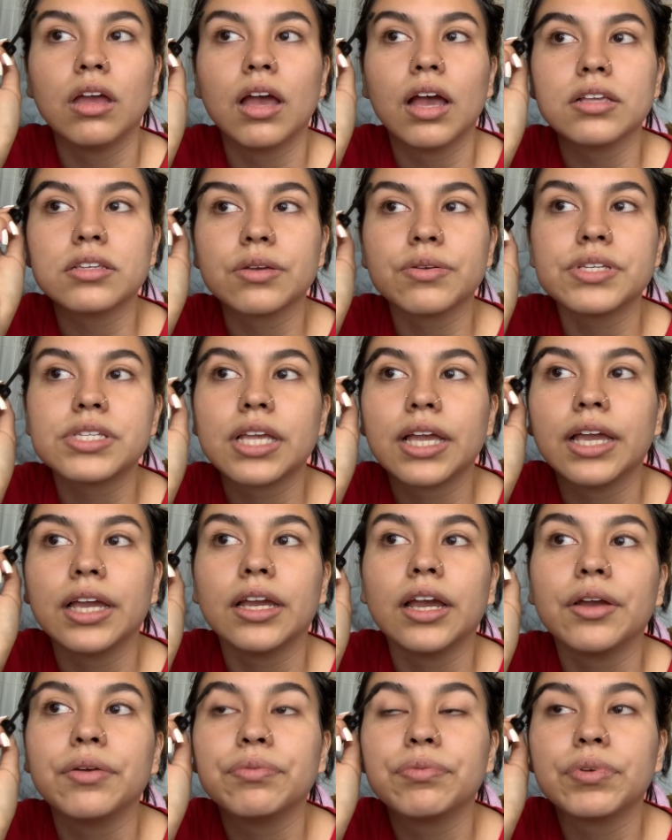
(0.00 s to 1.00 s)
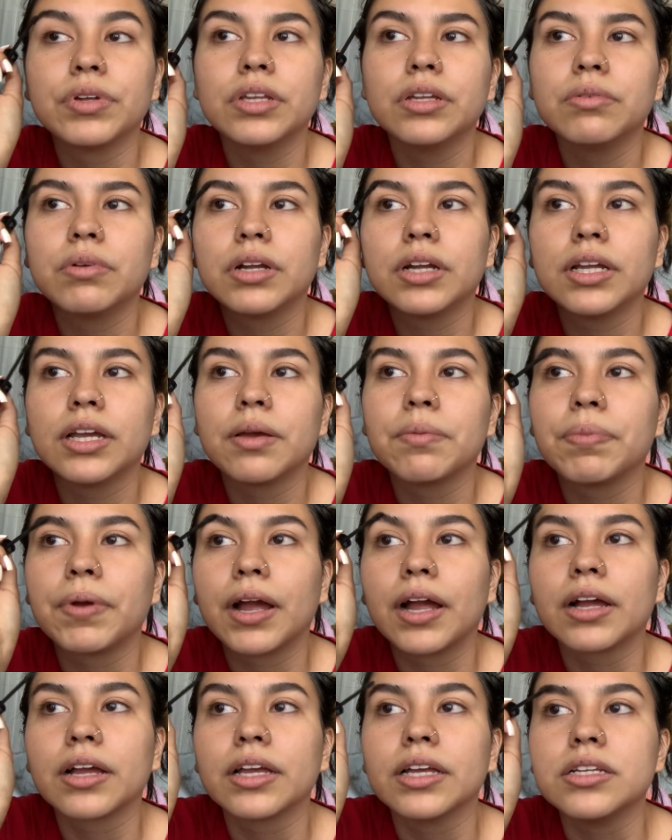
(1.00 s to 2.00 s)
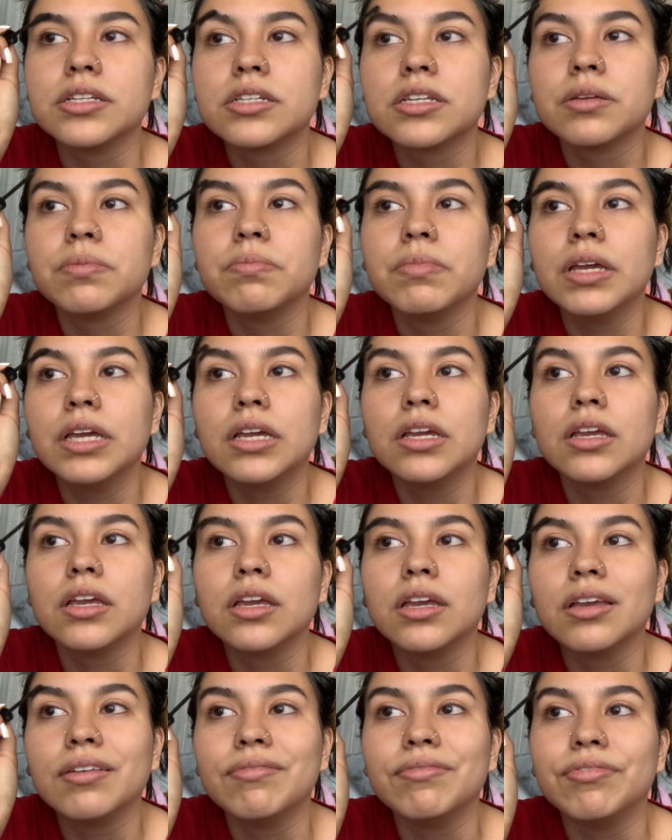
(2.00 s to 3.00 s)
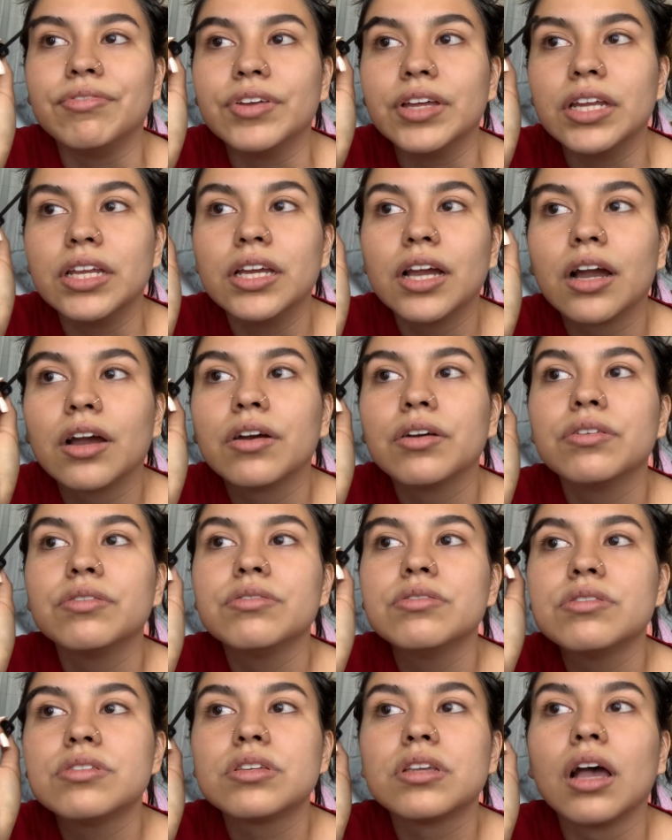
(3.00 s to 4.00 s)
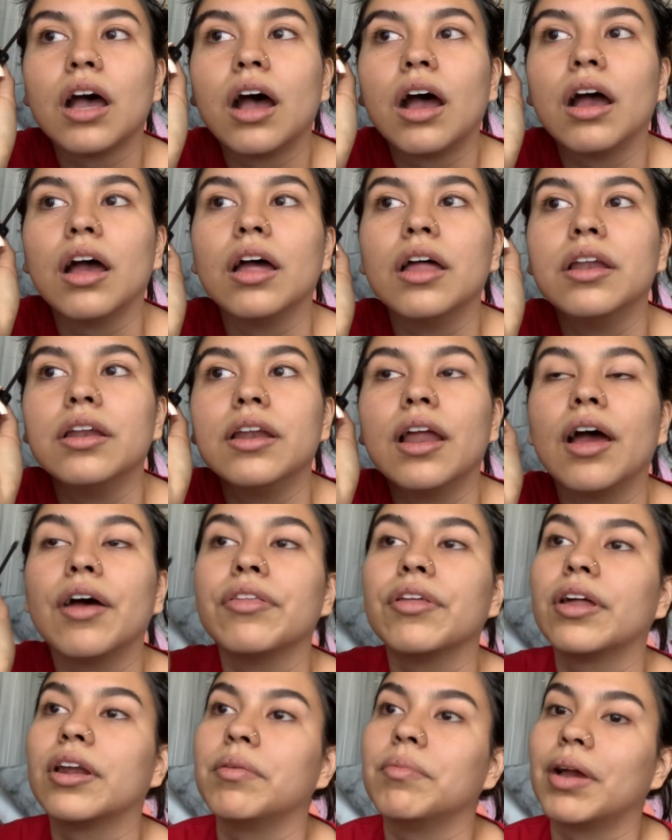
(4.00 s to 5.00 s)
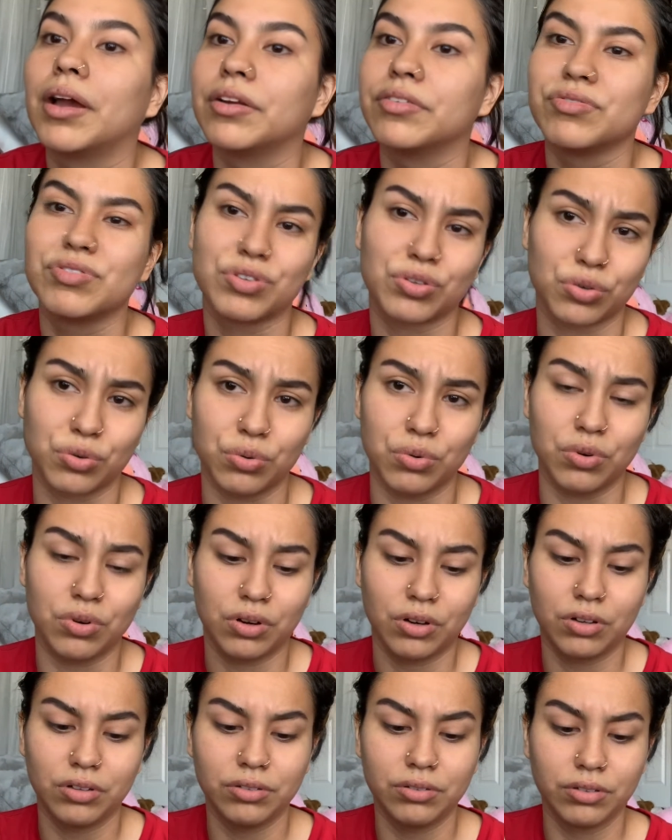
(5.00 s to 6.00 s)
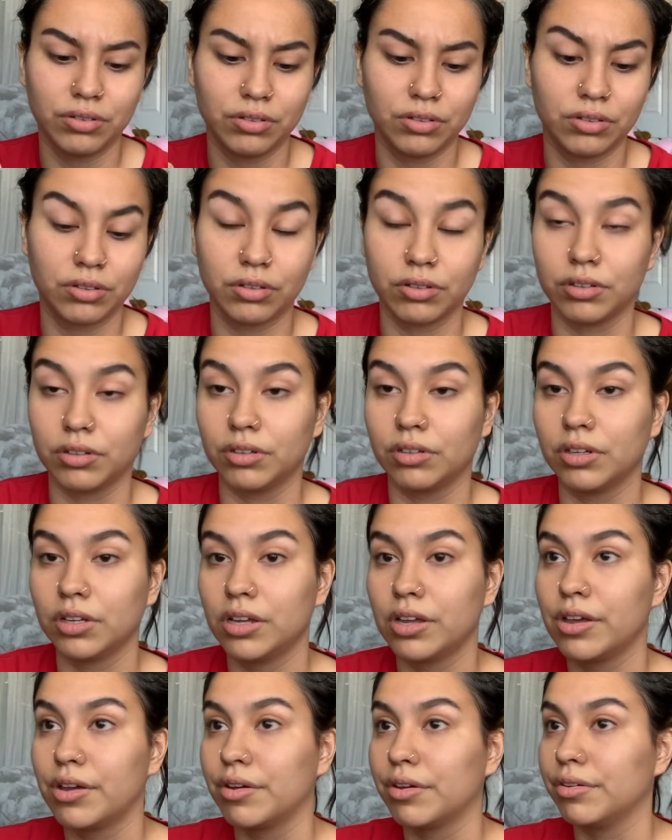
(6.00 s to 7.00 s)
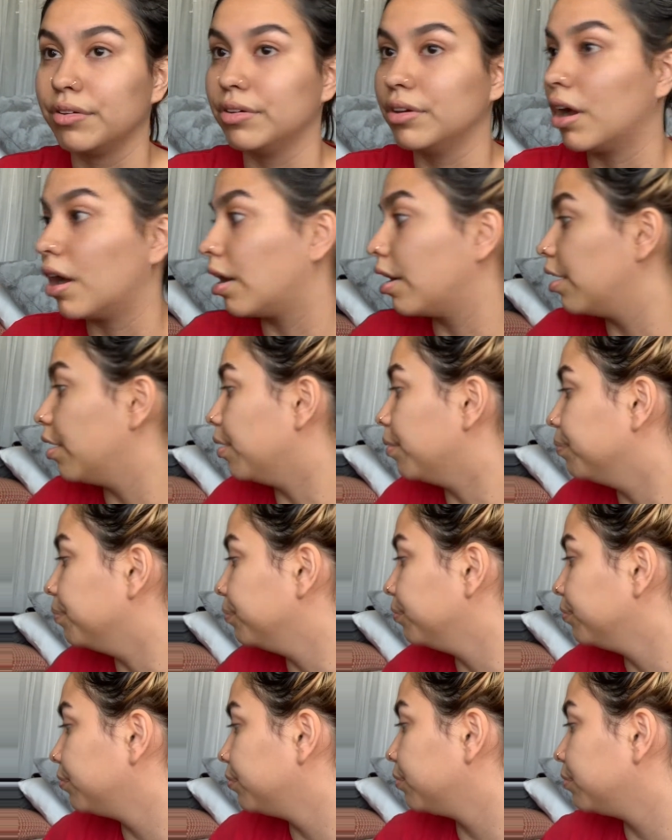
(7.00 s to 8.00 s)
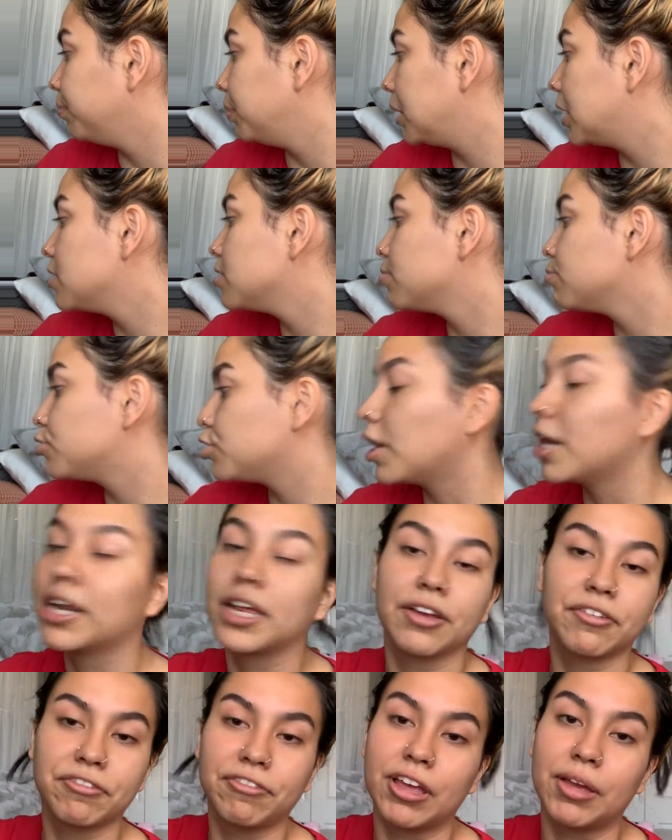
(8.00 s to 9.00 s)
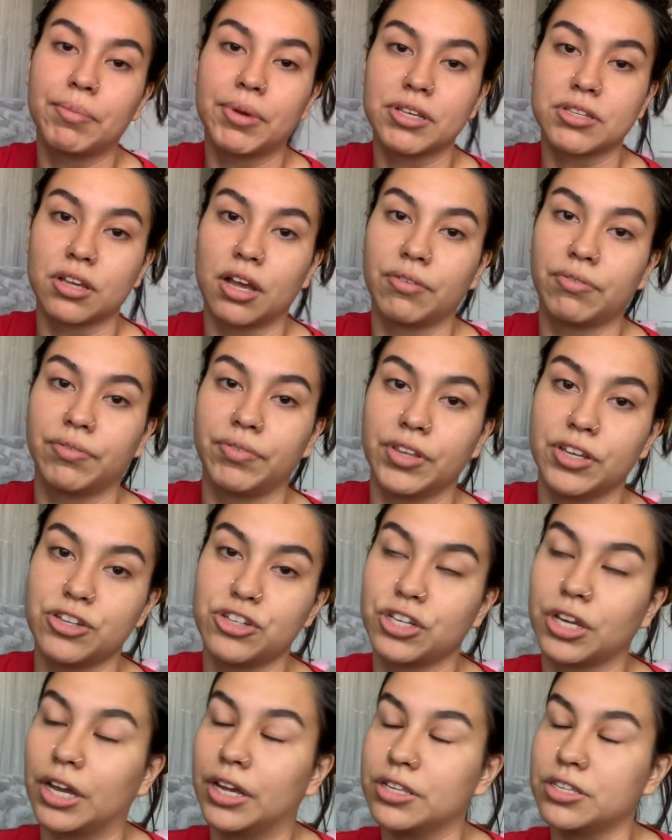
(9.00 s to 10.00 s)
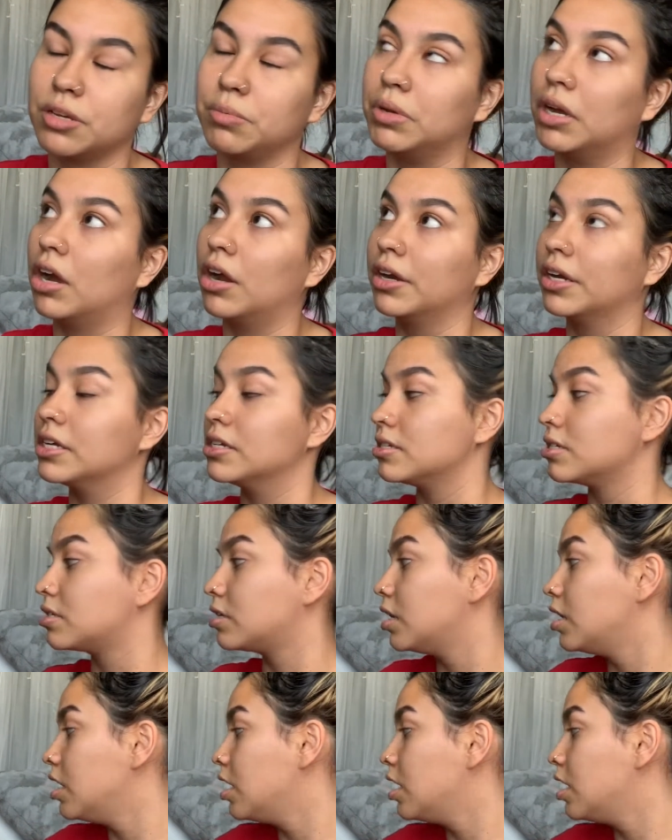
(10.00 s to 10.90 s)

As I was saying, I really want to get back into making videos now that I'm out of school. Because I'm trying to get famous off of this shit, to be honest.